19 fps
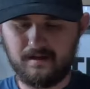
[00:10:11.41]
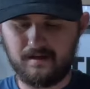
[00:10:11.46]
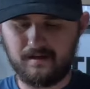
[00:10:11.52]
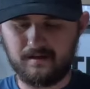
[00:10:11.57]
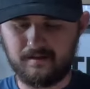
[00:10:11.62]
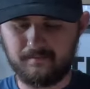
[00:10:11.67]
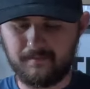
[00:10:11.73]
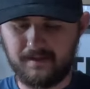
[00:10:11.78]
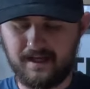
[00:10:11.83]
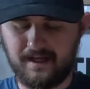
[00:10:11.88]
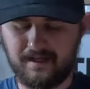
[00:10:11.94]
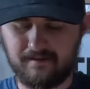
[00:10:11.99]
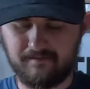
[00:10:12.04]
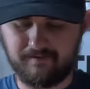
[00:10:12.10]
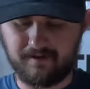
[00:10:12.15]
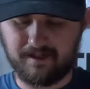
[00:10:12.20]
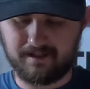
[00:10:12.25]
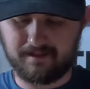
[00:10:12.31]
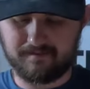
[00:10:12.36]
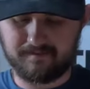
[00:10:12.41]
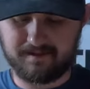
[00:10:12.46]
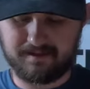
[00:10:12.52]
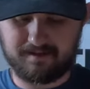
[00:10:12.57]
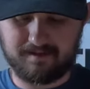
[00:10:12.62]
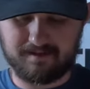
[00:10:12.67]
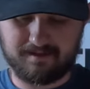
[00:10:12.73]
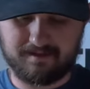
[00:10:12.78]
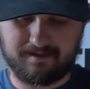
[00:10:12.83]
85s
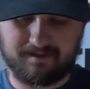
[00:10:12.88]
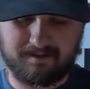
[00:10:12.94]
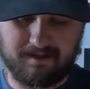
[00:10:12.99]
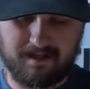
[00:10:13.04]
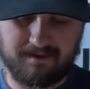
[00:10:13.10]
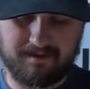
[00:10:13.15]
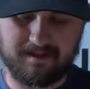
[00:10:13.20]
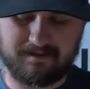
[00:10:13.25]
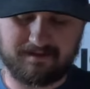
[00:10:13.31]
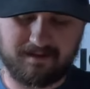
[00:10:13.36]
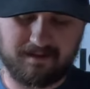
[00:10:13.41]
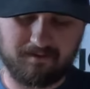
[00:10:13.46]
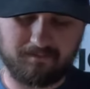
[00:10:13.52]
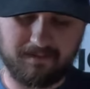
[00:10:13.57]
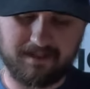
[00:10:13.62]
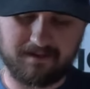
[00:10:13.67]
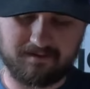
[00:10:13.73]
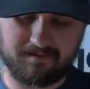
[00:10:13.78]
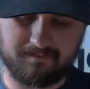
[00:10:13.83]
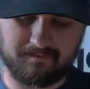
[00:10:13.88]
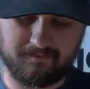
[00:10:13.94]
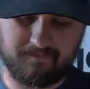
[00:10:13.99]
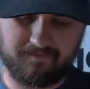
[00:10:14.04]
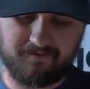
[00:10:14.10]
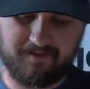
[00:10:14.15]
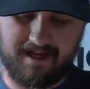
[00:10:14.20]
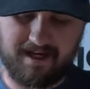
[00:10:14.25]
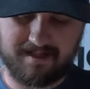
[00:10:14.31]
because I think that'll make them
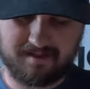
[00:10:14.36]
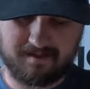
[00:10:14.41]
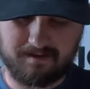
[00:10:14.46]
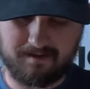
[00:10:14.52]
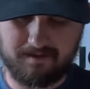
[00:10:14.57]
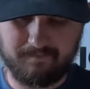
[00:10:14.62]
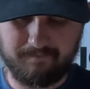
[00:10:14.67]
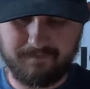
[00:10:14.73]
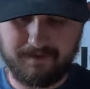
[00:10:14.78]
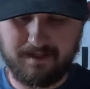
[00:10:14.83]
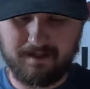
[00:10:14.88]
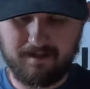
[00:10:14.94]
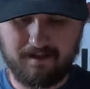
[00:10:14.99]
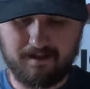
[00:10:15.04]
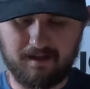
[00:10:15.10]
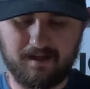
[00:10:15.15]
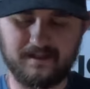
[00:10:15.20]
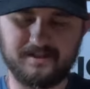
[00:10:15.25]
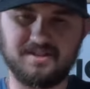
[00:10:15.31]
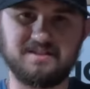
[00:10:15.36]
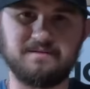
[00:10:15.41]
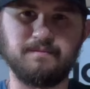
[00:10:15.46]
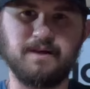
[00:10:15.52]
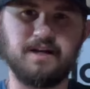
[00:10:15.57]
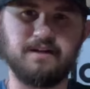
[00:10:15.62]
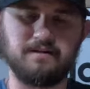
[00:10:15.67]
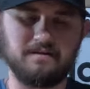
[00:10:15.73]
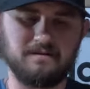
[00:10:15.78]
faster. Just a
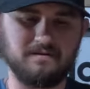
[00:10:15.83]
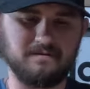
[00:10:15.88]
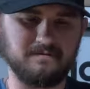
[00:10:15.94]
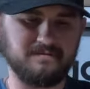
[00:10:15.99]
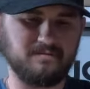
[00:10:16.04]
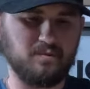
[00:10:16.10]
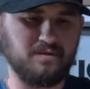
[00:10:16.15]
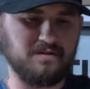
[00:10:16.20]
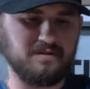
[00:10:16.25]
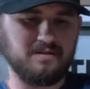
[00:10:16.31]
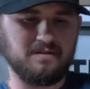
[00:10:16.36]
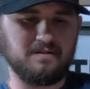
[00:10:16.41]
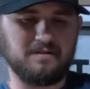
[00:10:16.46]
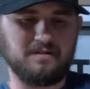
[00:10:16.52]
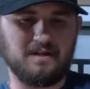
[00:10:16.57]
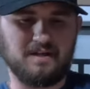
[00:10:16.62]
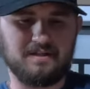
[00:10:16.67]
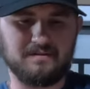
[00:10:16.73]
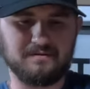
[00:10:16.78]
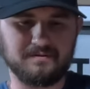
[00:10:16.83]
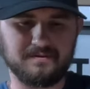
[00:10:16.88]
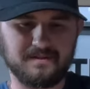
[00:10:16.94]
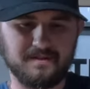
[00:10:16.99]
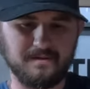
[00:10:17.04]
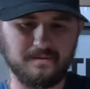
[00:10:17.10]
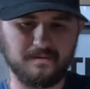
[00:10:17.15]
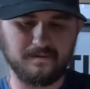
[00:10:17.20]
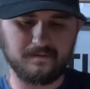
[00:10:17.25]
matter of whether or not it'll
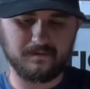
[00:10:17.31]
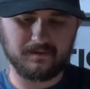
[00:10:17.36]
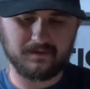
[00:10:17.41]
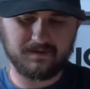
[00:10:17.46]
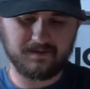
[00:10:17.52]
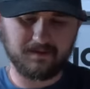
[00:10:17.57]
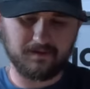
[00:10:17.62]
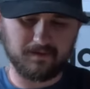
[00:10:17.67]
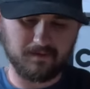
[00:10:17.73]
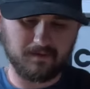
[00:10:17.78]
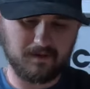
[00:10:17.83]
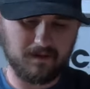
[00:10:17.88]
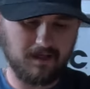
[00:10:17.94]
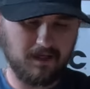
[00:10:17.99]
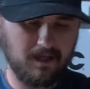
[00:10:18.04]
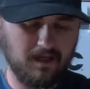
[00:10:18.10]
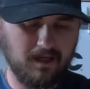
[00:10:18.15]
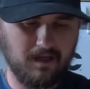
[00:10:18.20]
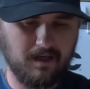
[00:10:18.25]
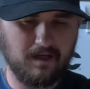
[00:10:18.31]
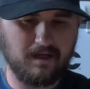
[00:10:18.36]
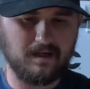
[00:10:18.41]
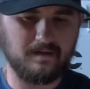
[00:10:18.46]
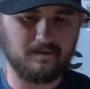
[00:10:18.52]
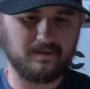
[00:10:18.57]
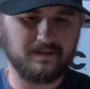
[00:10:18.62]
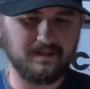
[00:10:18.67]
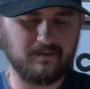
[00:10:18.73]
tune. So
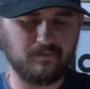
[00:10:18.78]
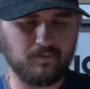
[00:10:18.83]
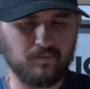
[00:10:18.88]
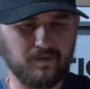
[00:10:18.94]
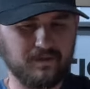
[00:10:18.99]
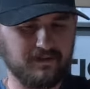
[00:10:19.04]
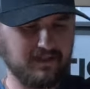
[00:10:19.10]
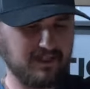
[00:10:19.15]
I'll get one of